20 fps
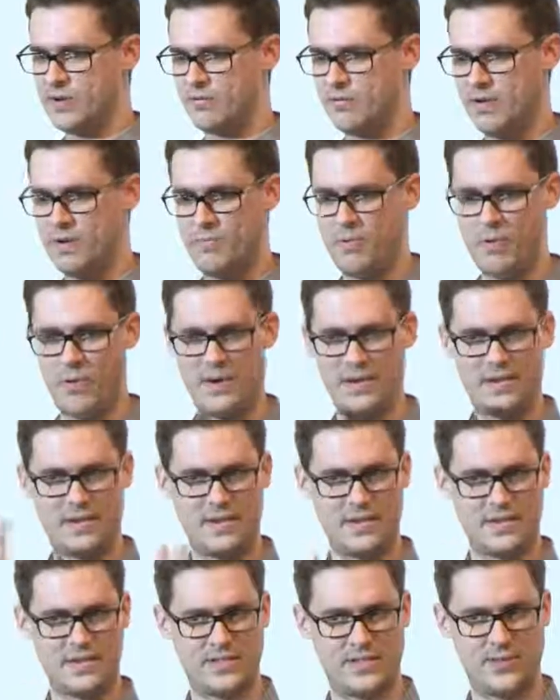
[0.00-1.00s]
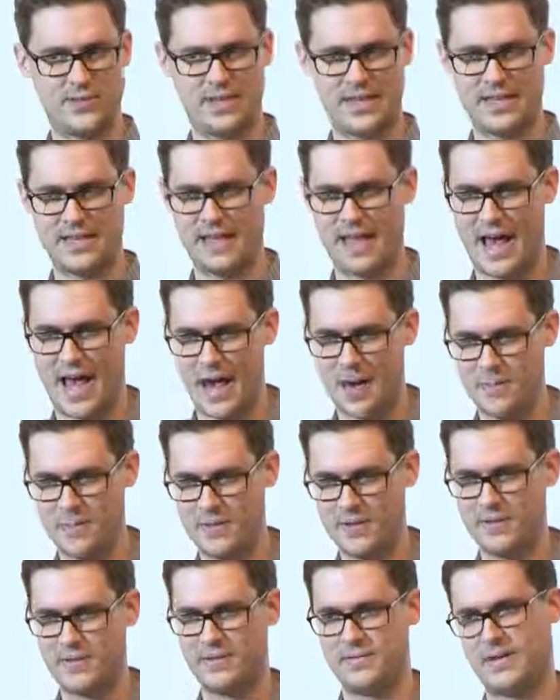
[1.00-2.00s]
So I repointed it to
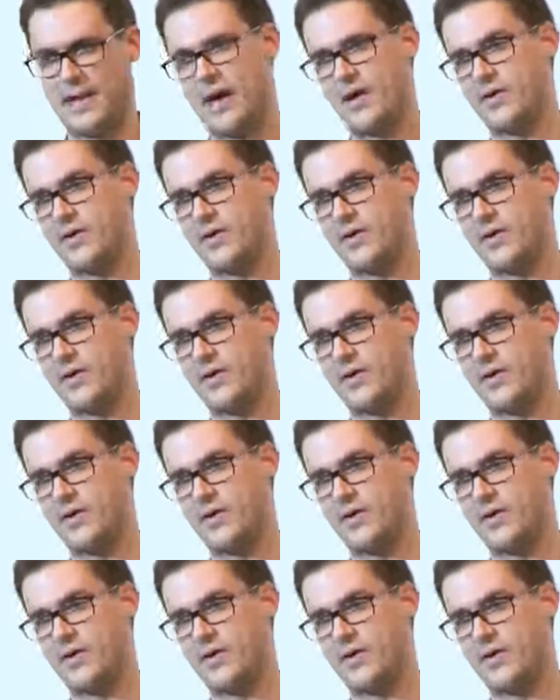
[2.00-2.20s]
GitLab.